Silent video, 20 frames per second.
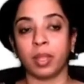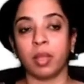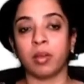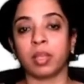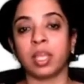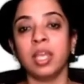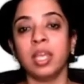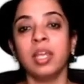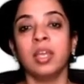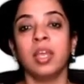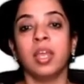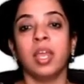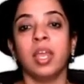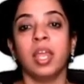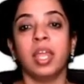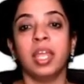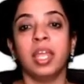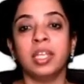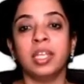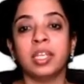okay
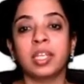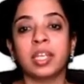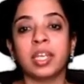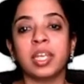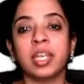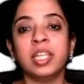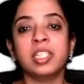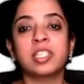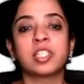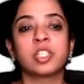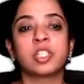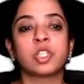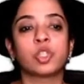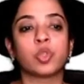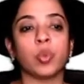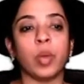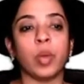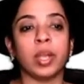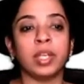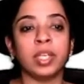increased
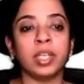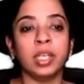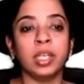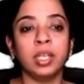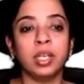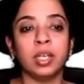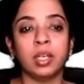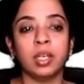sweating